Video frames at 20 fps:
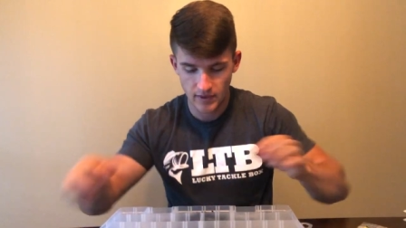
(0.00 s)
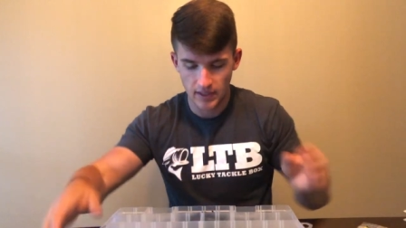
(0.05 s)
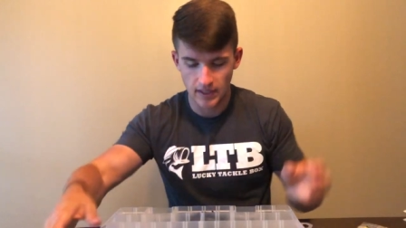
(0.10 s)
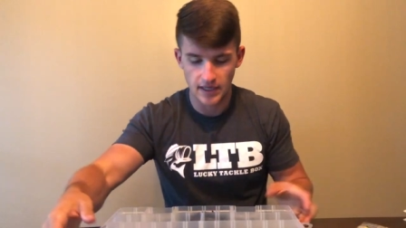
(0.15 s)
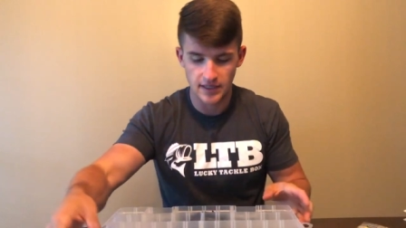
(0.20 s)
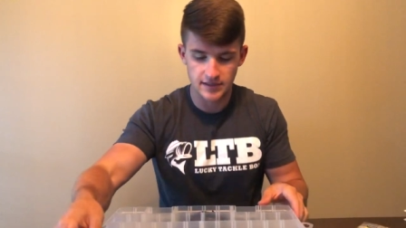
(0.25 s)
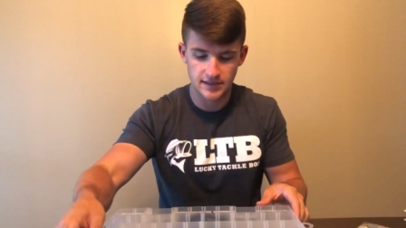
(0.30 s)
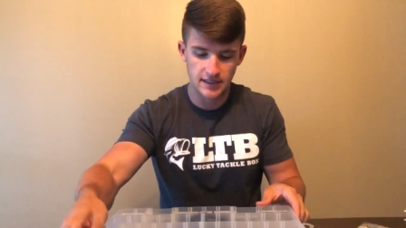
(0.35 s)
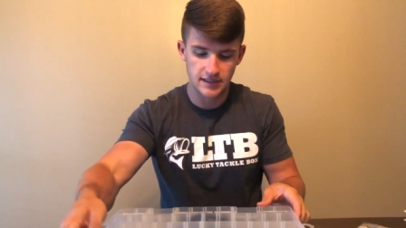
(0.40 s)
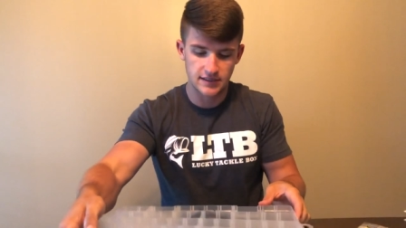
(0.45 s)

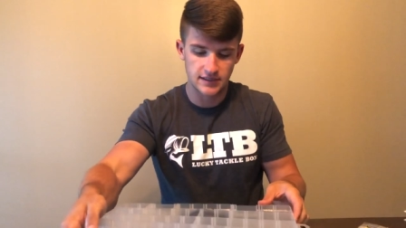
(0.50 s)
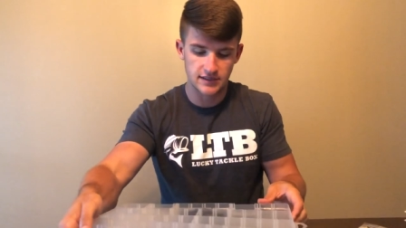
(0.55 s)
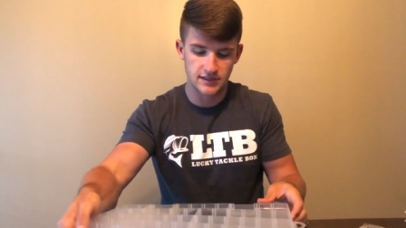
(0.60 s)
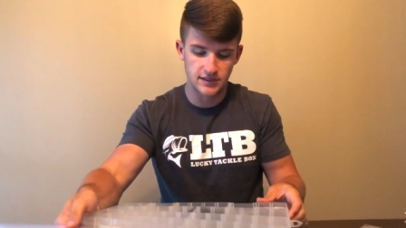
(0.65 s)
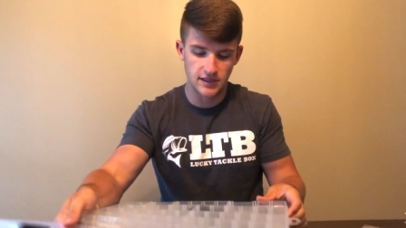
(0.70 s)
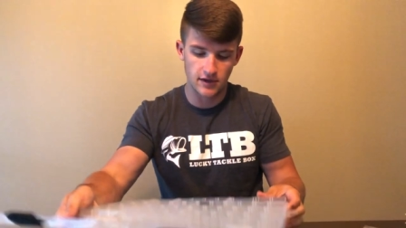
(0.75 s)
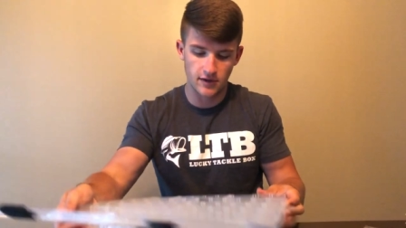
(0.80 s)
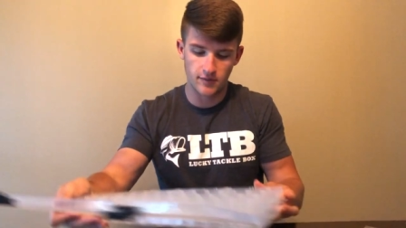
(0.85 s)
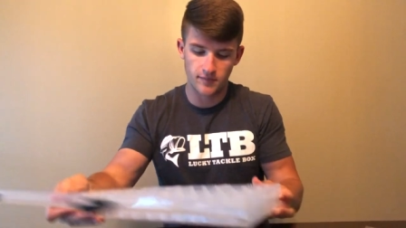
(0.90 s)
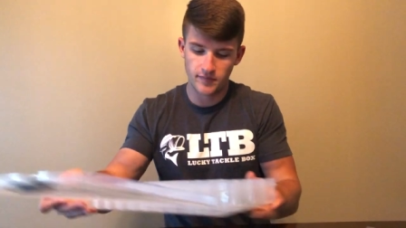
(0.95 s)
As you guys can
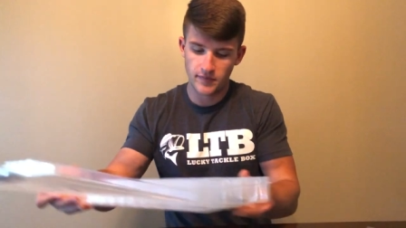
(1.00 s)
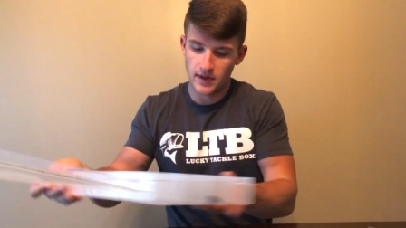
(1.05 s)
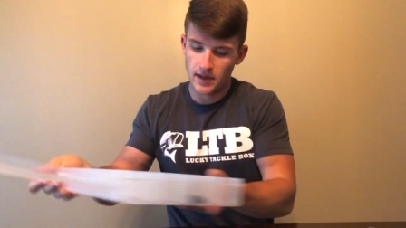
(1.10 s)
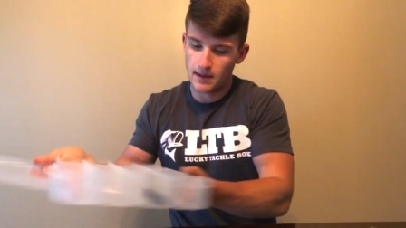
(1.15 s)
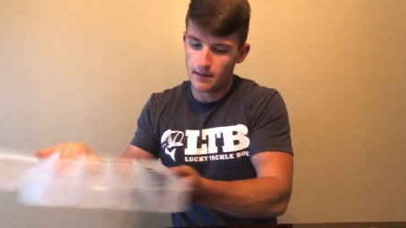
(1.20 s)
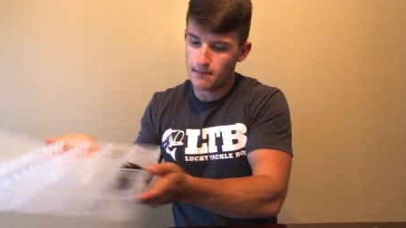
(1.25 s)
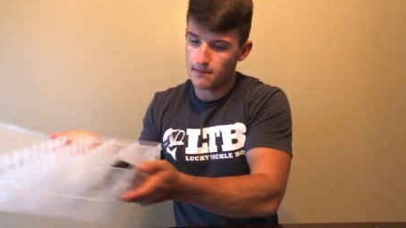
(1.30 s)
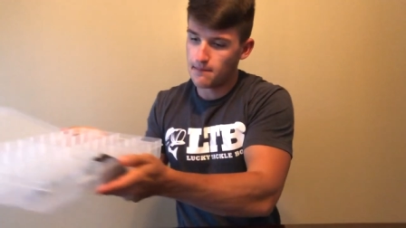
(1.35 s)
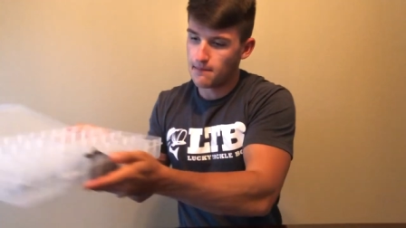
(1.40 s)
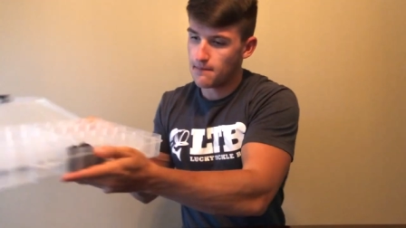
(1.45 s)
tell,
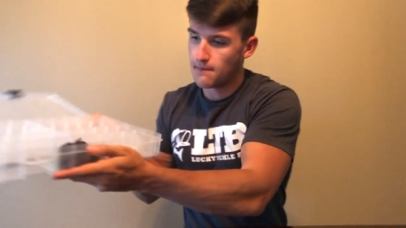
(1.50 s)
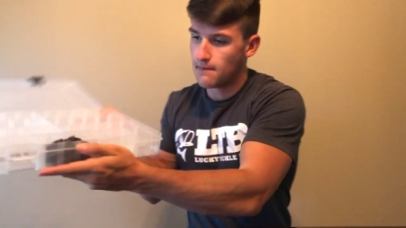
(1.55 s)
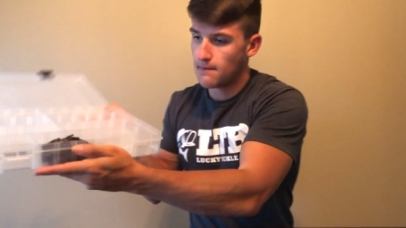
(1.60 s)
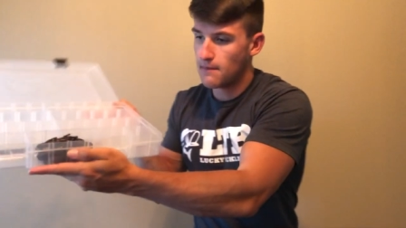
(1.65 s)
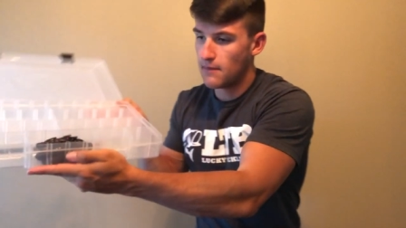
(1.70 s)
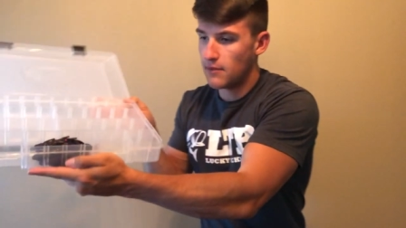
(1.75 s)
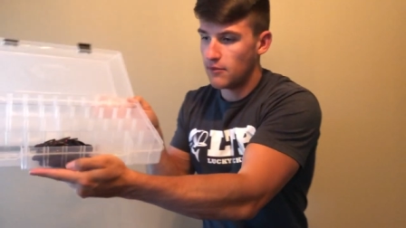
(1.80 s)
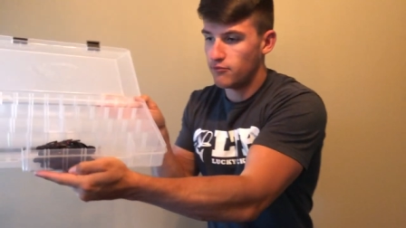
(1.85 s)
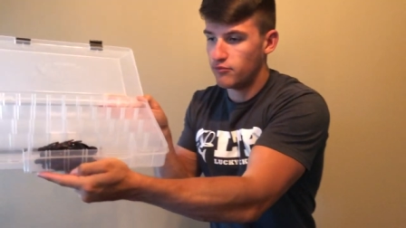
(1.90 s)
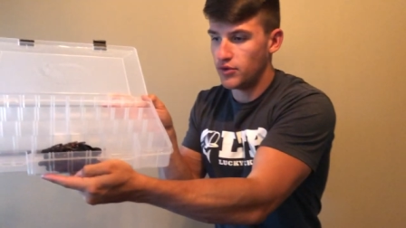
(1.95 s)

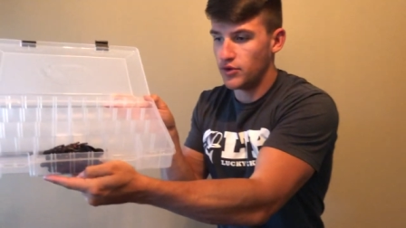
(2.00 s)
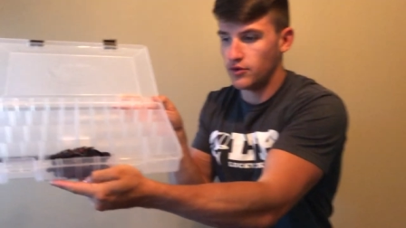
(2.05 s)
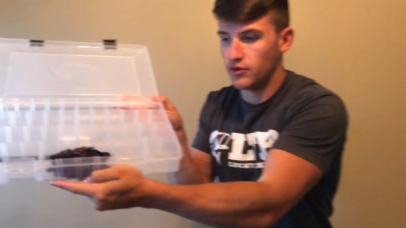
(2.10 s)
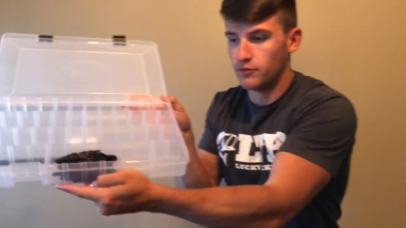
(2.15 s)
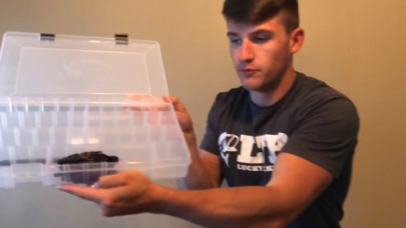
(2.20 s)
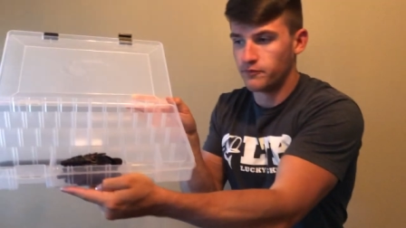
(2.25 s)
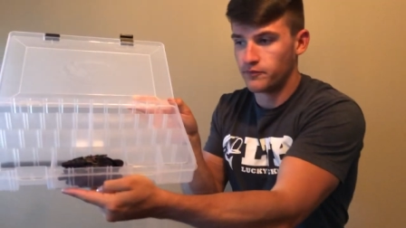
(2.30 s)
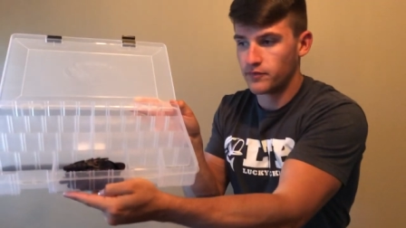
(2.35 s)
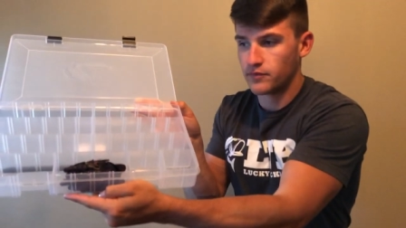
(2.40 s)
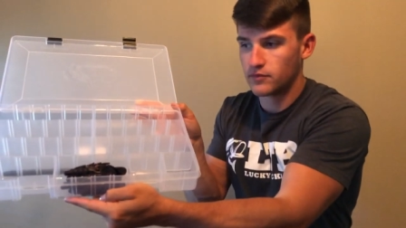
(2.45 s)

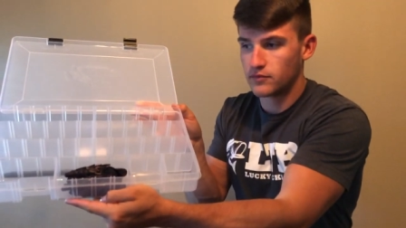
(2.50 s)
boom,